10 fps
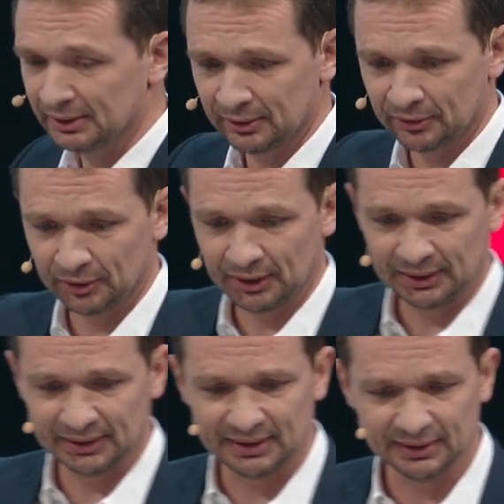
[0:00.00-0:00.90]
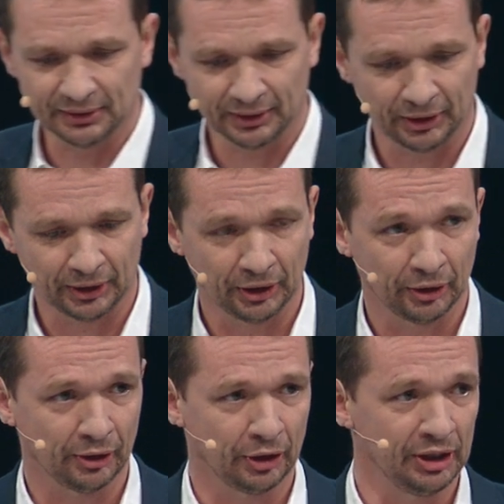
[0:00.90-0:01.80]
this is
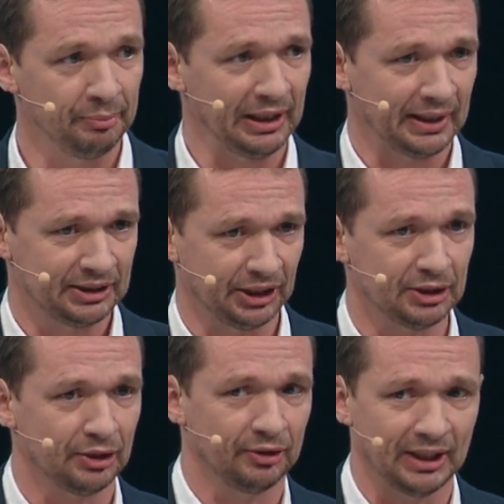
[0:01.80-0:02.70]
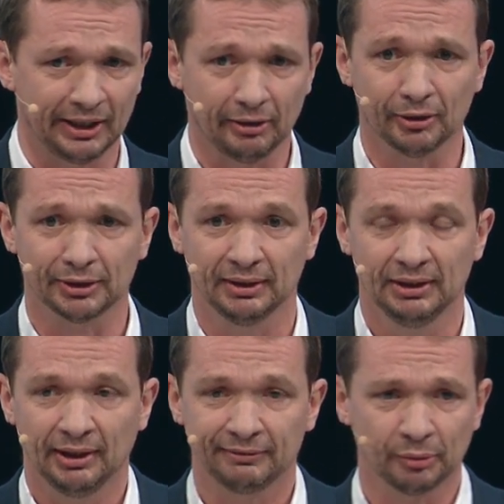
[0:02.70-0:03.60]
an email exchange, a dialogue
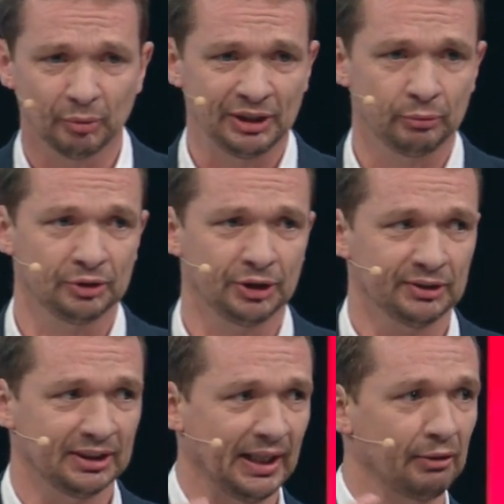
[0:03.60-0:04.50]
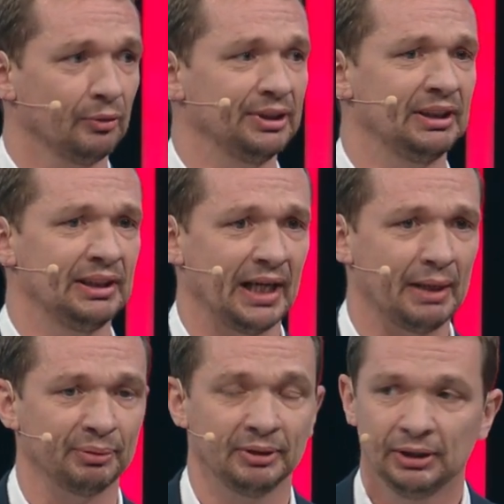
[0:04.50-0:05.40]
of somebody who just downloaded the
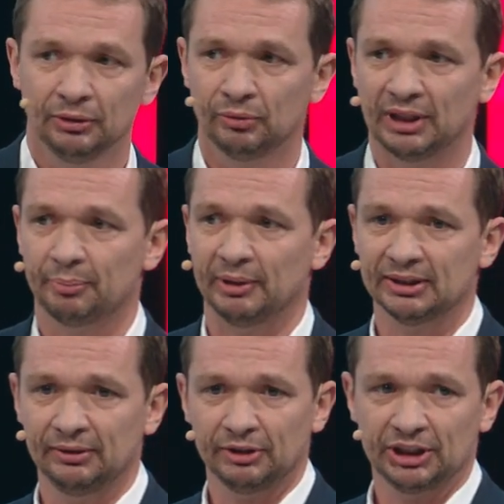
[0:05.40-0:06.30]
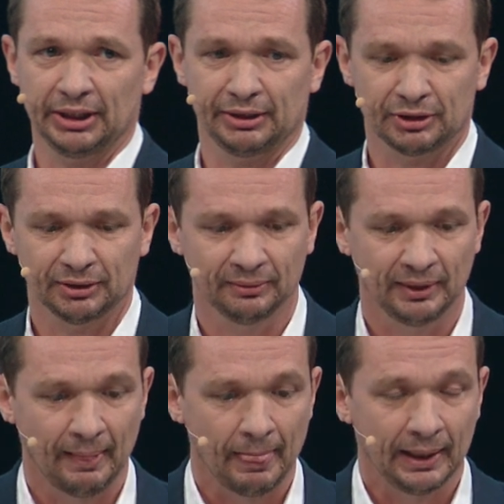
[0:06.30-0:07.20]
app to take part in a challenge.
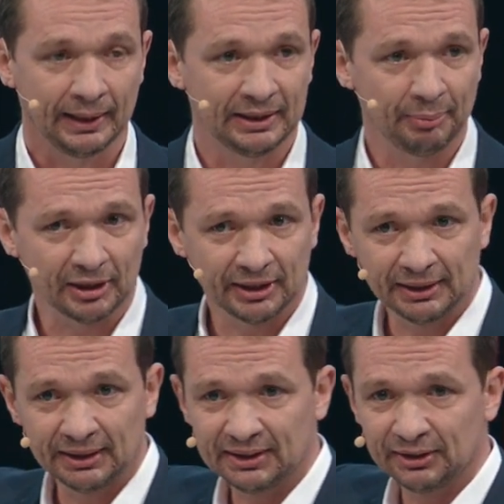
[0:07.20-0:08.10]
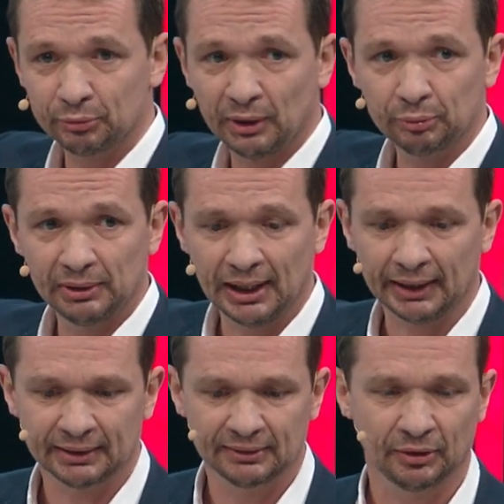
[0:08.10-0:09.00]
And typically, this is what we
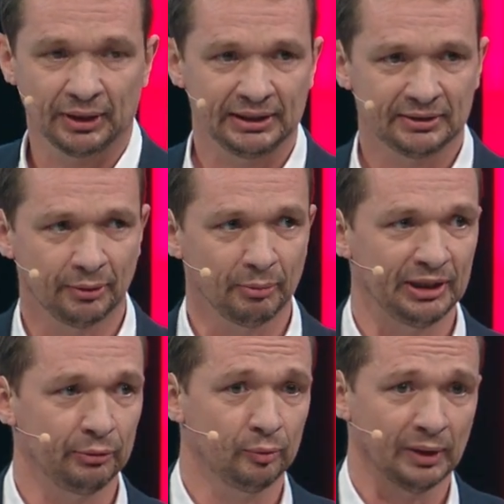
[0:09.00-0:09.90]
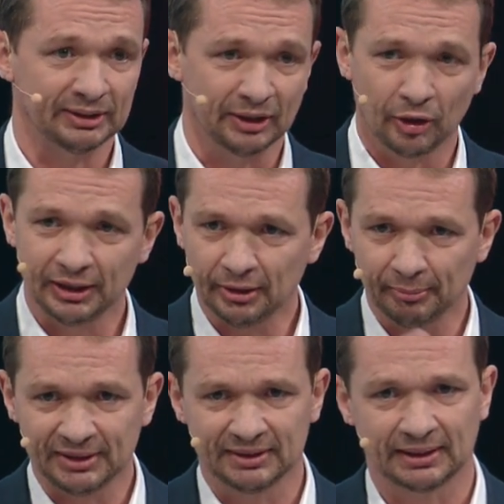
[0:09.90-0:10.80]
like. So it's somebody who was a little
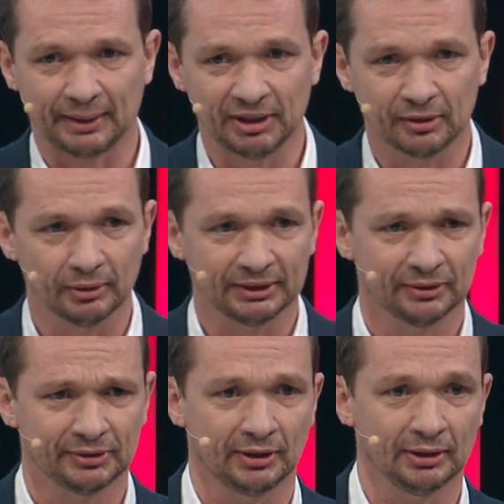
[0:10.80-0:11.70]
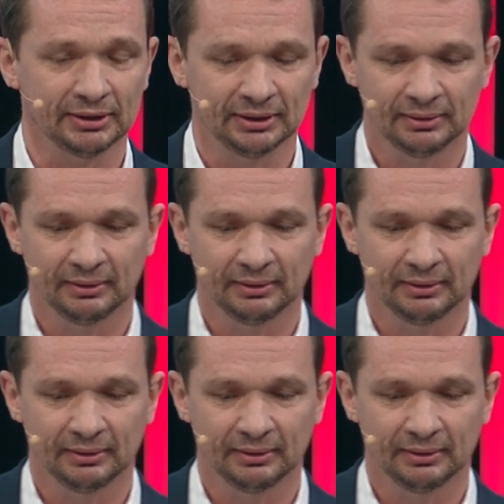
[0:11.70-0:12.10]
bit skeptical at the start,